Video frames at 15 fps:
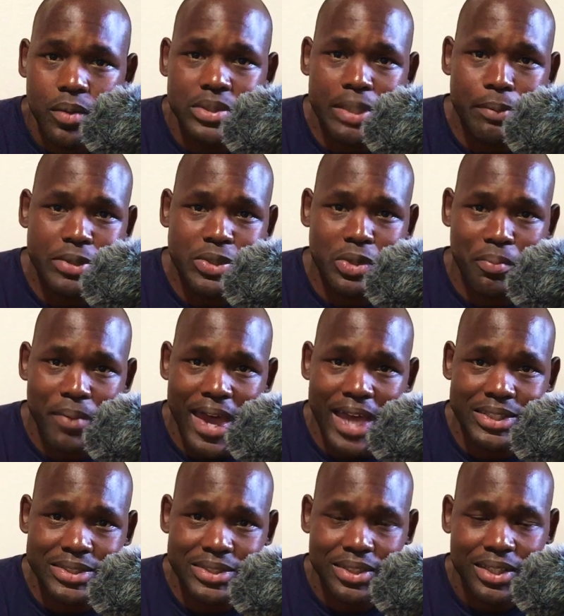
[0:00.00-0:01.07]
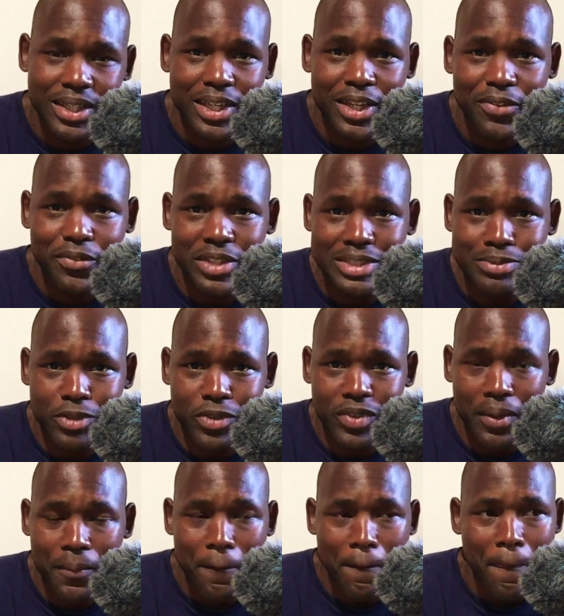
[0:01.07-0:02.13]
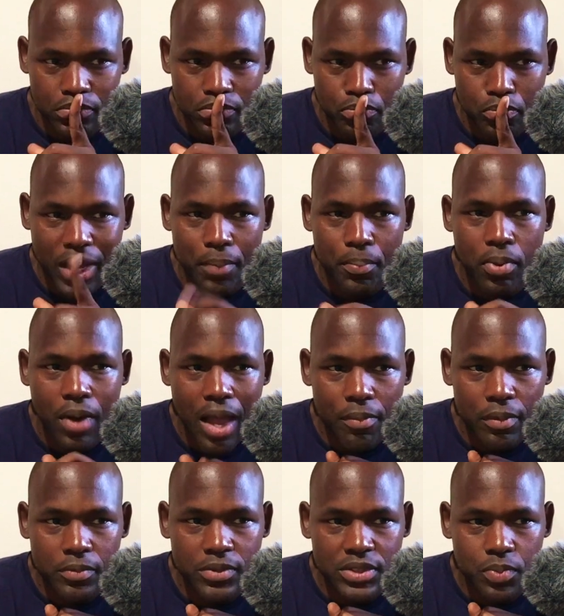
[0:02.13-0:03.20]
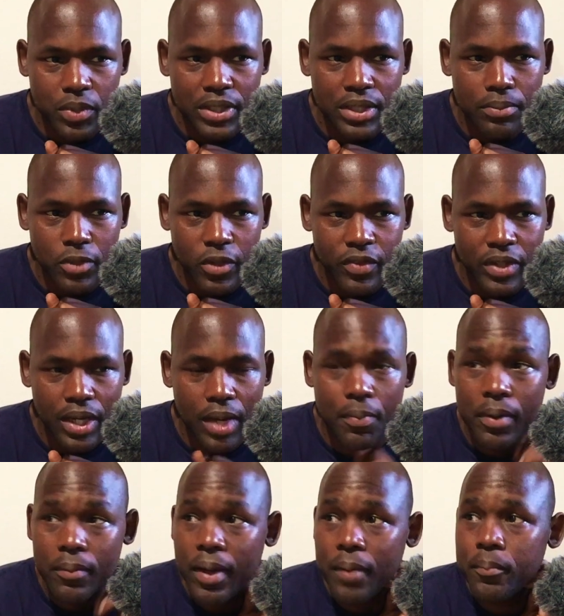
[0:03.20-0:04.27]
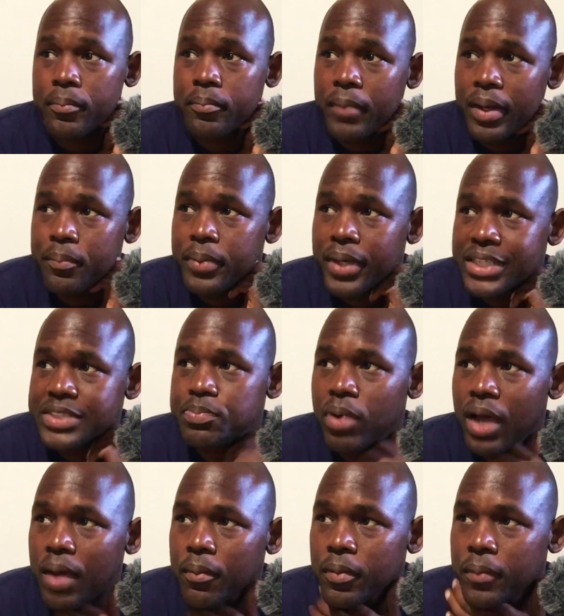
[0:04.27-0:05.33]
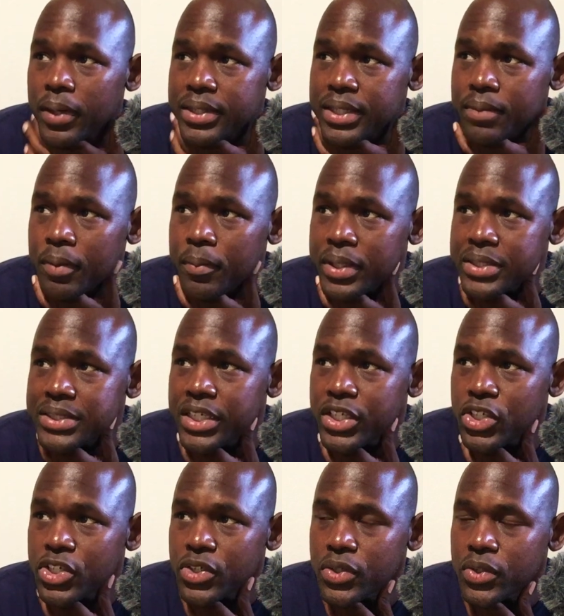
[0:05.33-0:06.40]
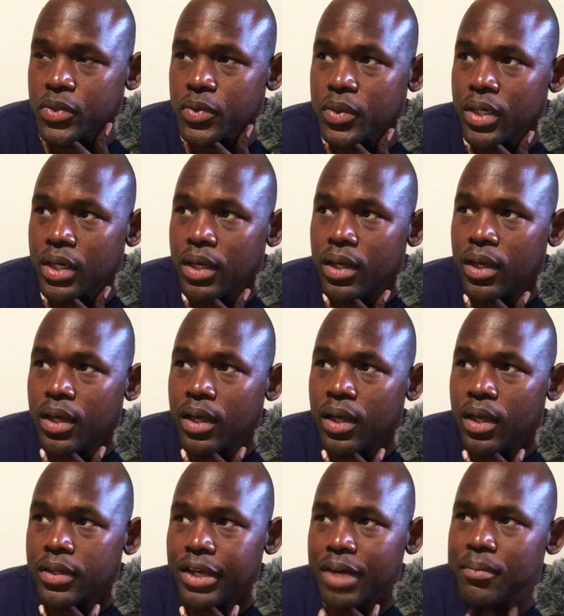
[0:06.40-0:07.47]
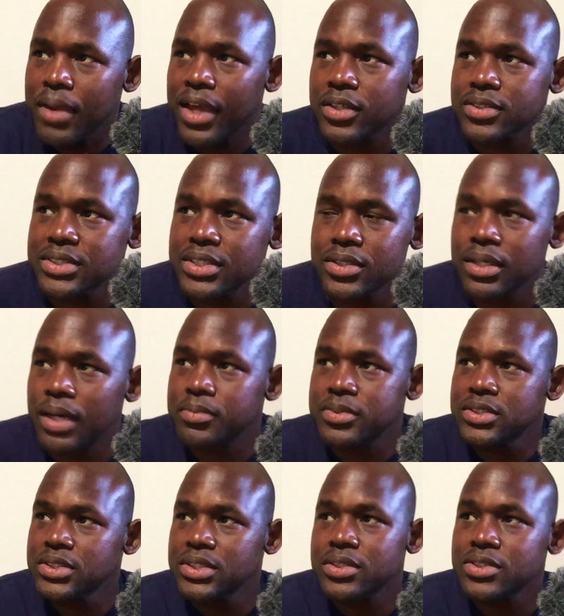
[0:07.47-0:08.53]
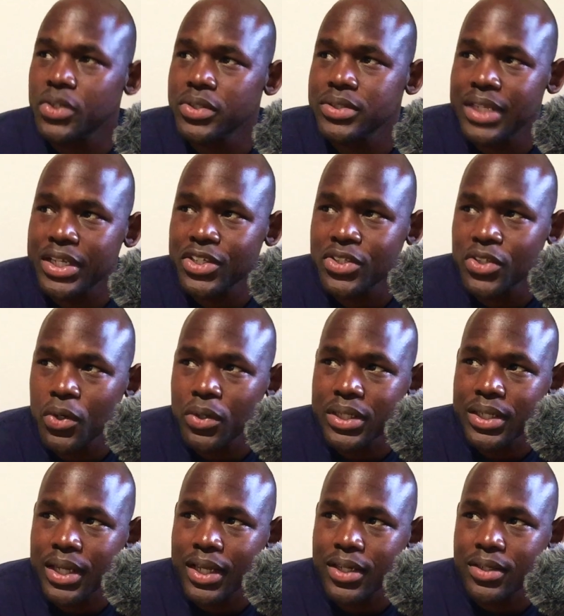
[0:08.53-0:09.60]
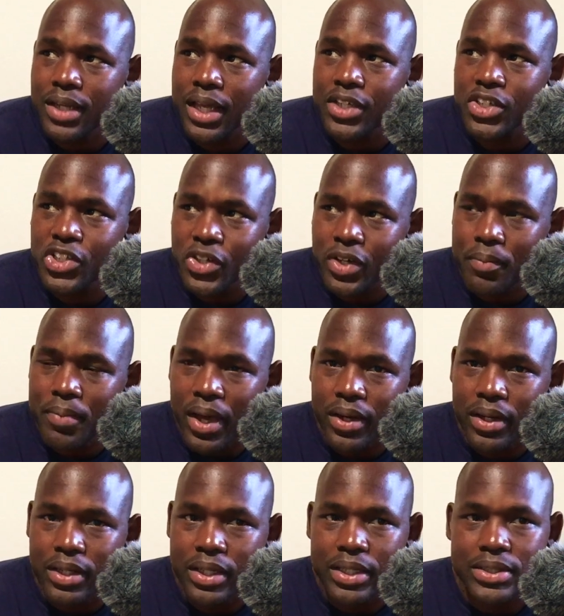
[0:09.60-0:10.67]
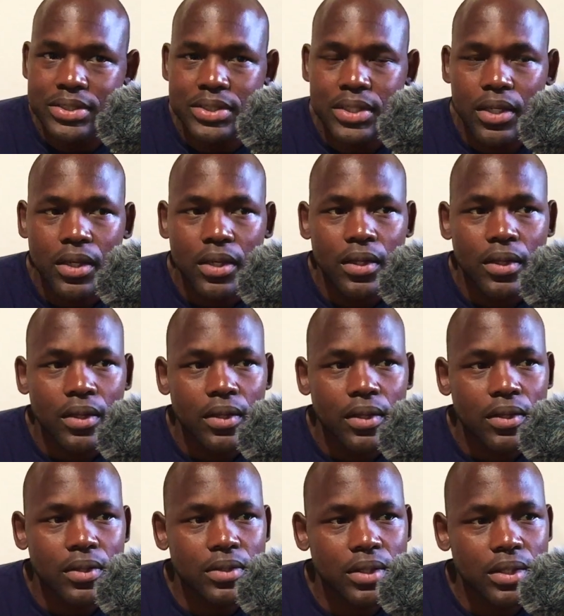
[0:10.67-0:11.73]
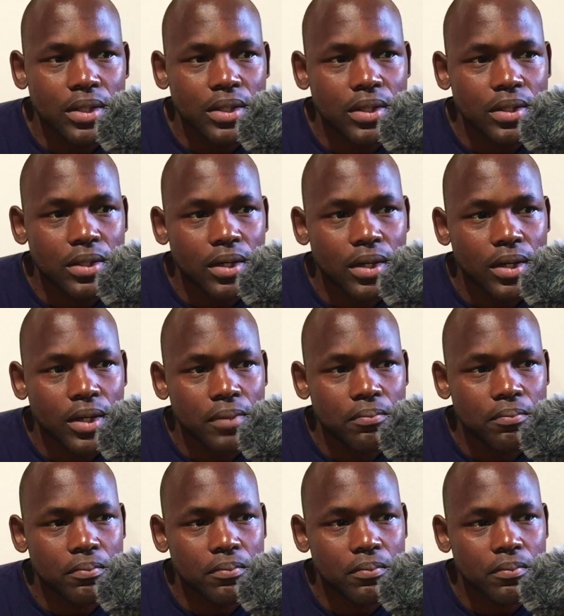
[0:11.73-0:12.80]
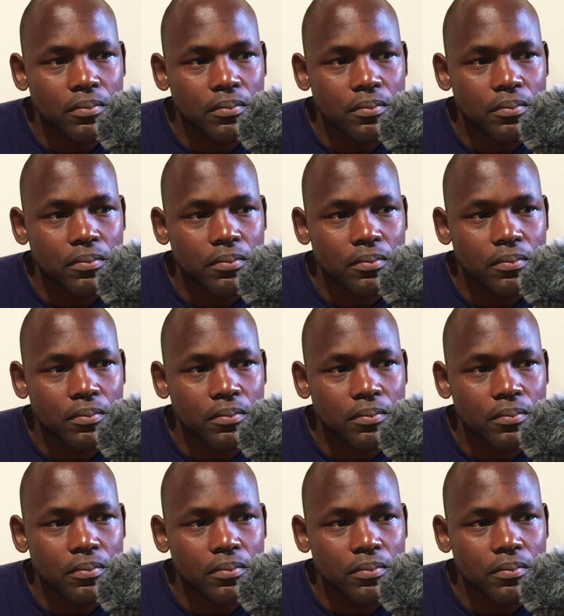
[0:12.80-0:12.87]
was able to amass for this movie. My problems with the movie, I bring my biggest problem, I think, my biggest issue that I'm still totally not sure about it is the